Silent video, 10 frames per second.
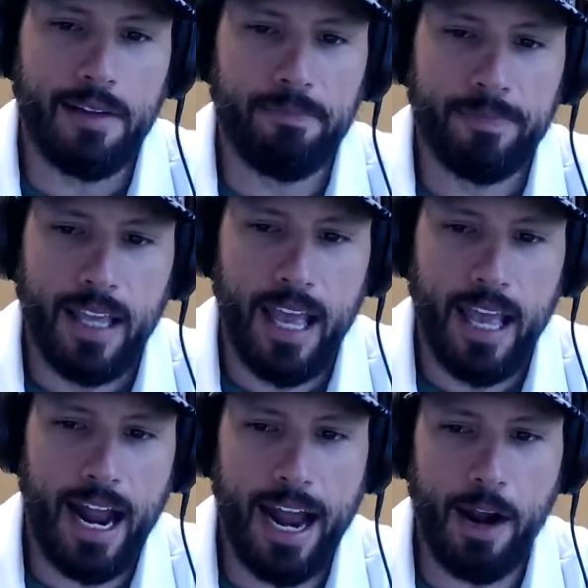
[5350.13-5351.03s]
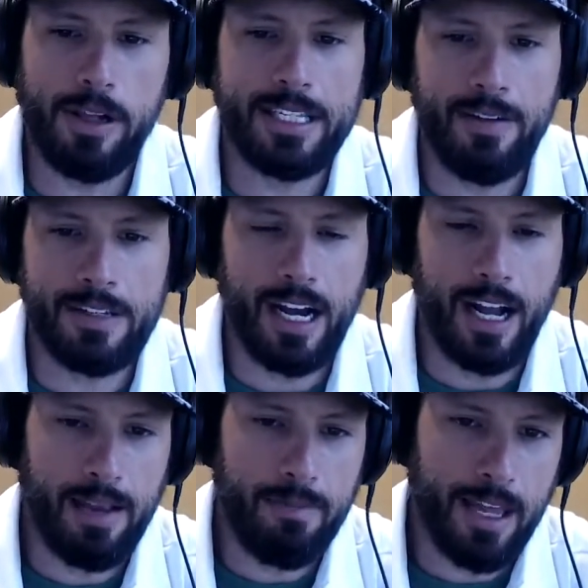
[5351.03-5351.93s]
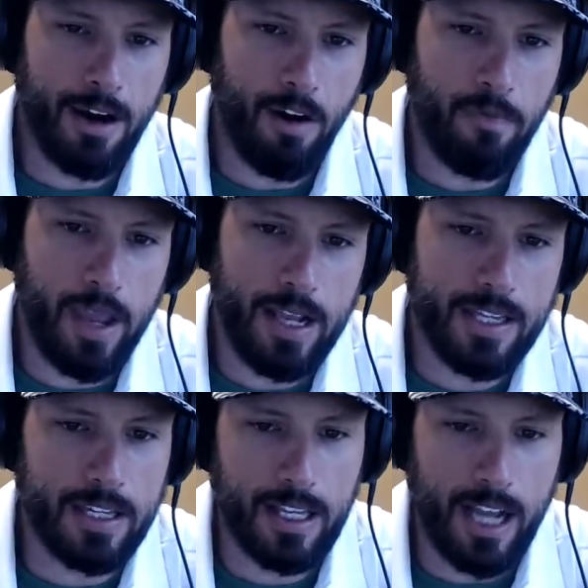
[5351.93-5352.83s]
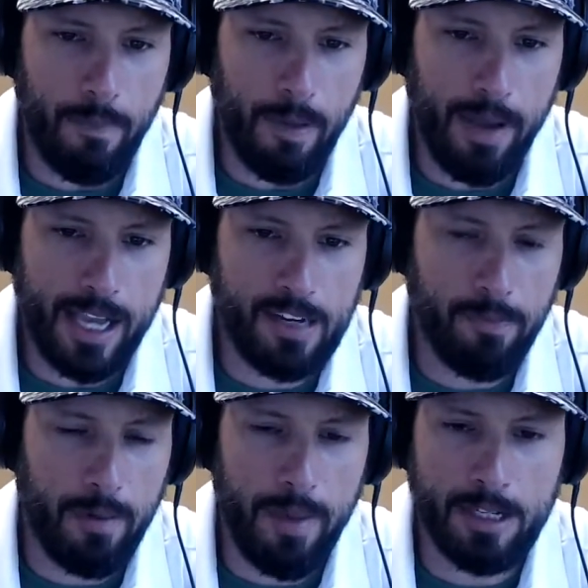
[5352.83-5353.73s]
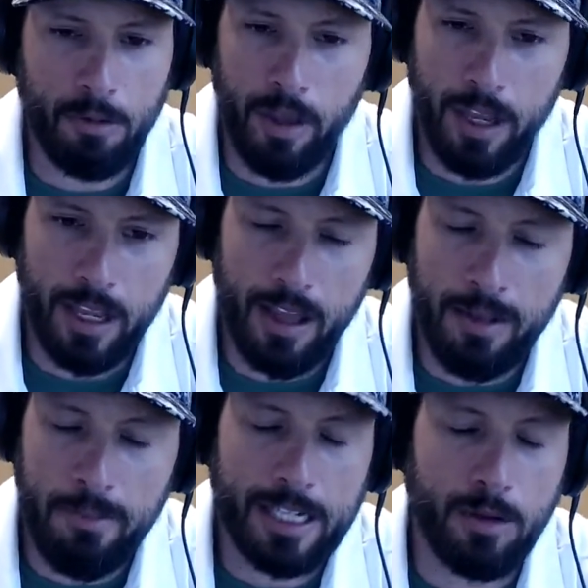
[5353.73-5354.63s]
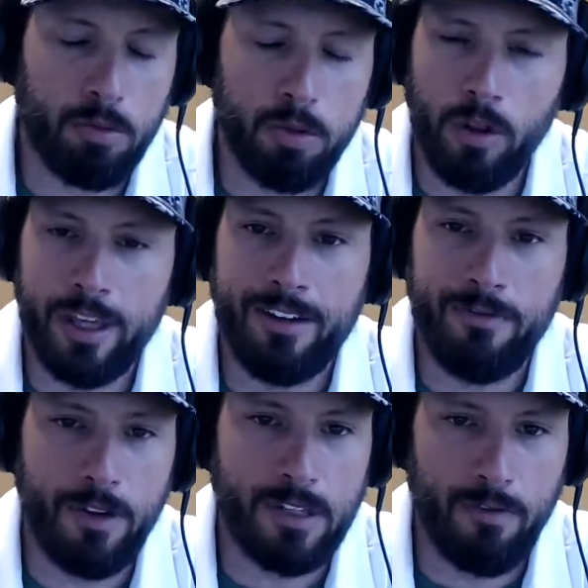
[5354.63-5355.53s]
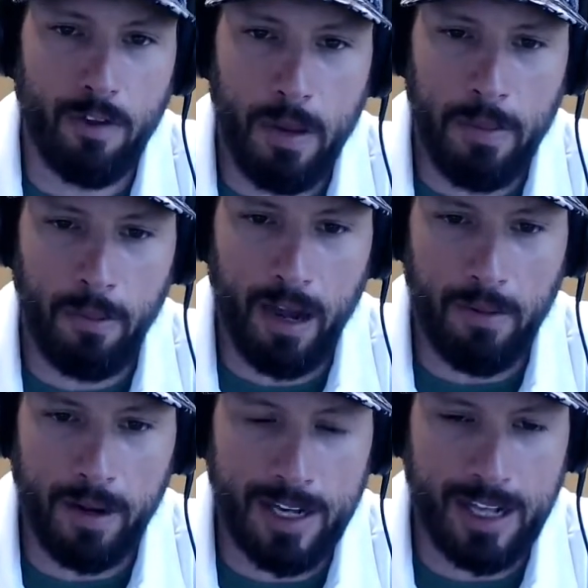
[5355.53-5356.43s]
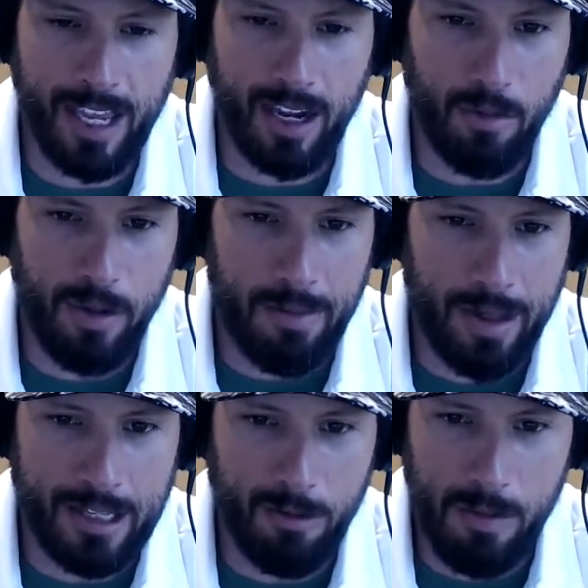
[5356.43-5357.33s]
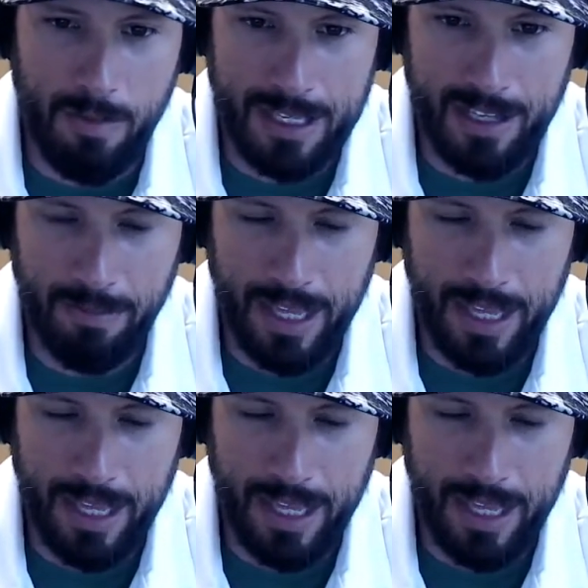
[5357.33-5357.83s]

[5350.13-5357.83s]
And I know it saves time in RFPs, the copy and paste stuff, but it makes it really confusing for the people reading, because then it's like, wait a minute, did we miss something?